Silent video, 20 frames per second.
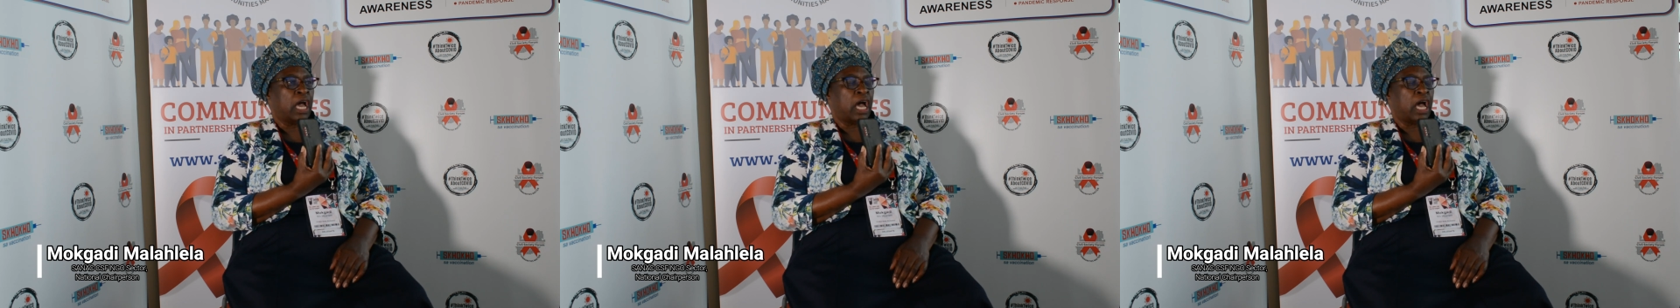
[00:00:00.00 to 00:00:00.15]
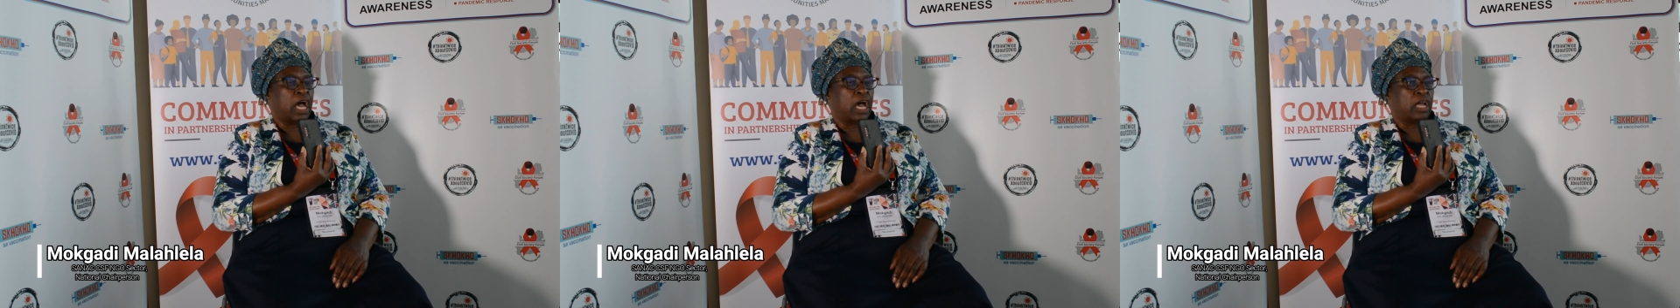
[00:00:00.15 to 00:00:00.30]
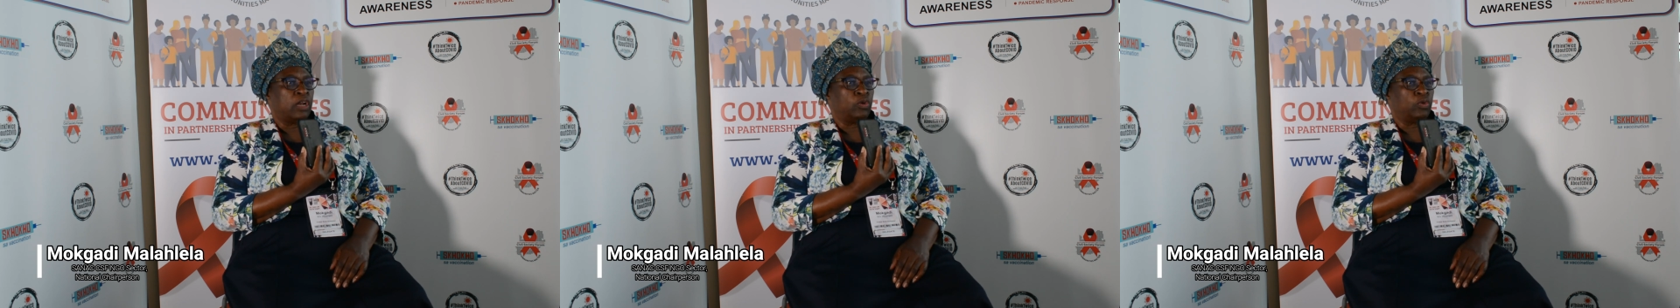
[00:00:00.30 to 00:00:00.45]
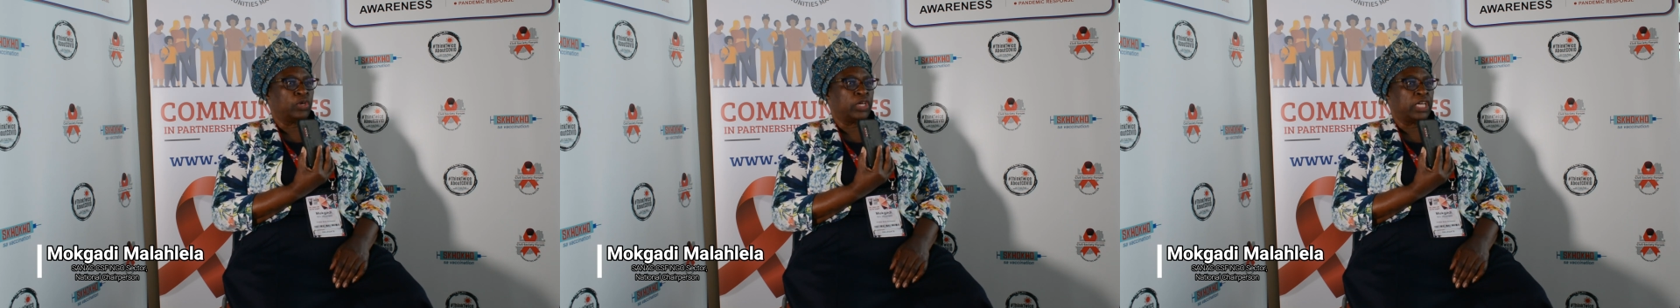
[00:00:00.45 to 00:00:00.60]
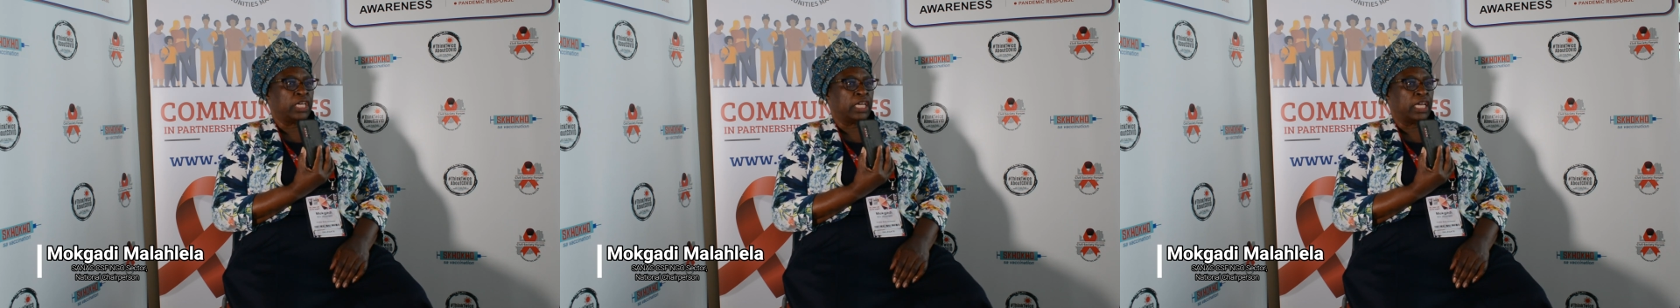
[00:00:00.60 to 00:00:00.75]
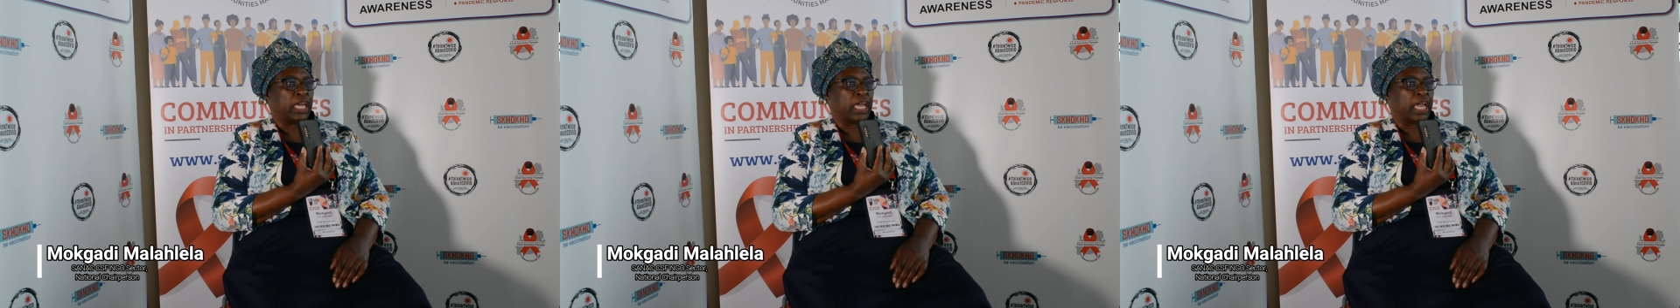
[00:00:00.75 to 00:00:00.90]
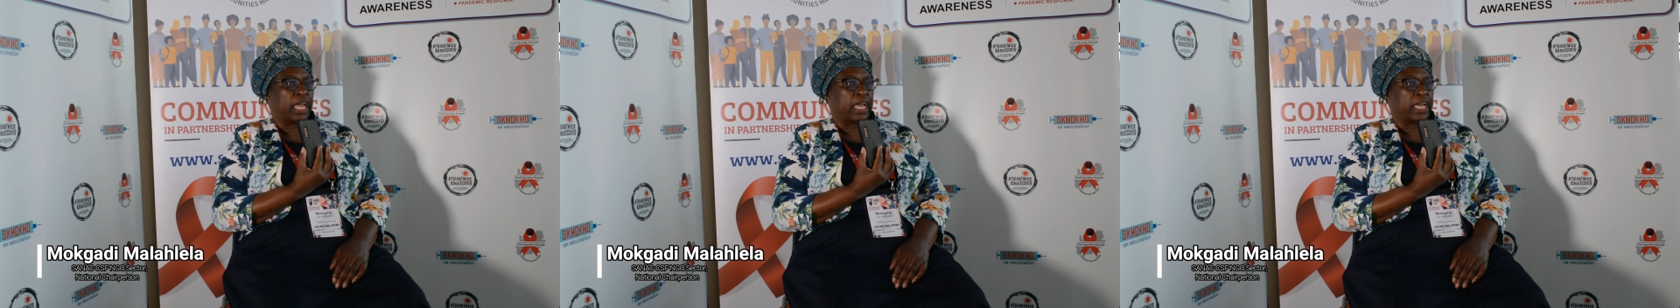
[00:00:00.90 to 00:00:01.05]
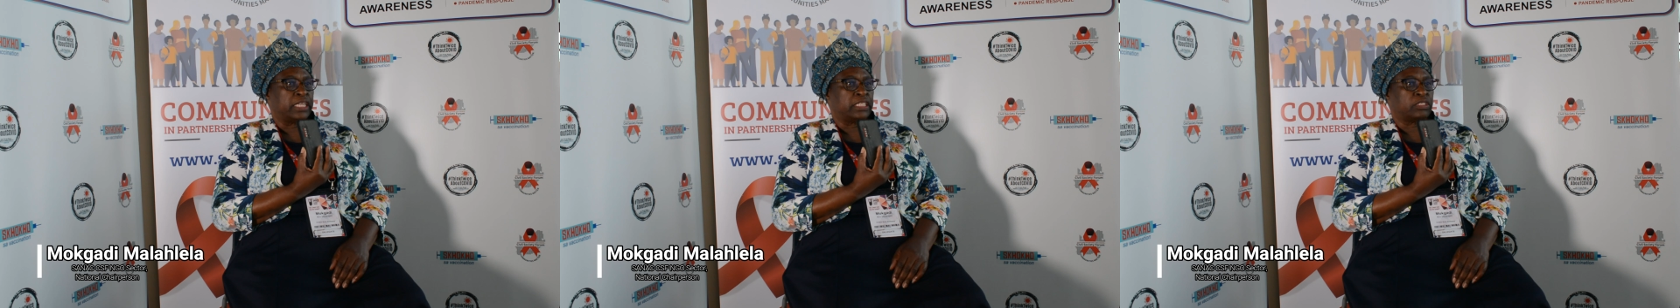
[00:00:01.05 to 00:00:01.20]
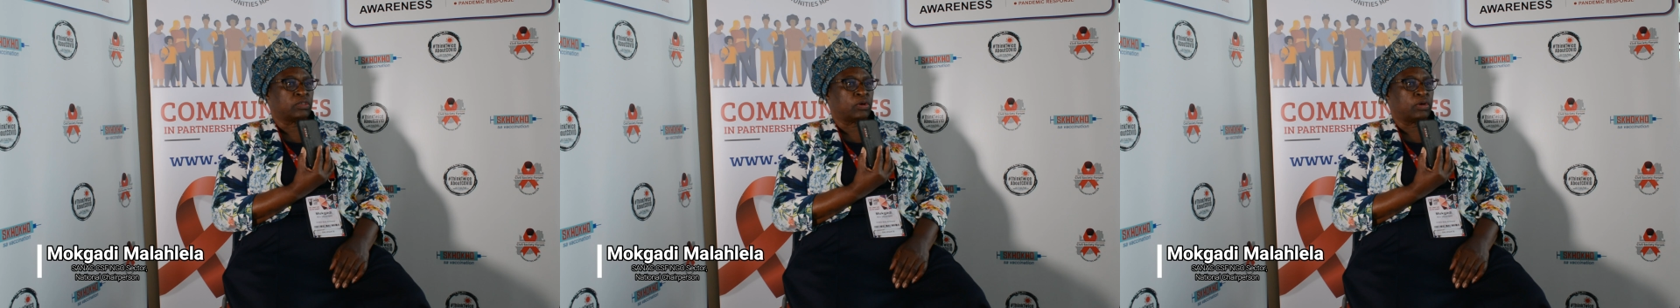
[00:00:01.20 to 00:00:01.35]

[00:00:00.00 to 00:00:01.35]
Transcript: are looking at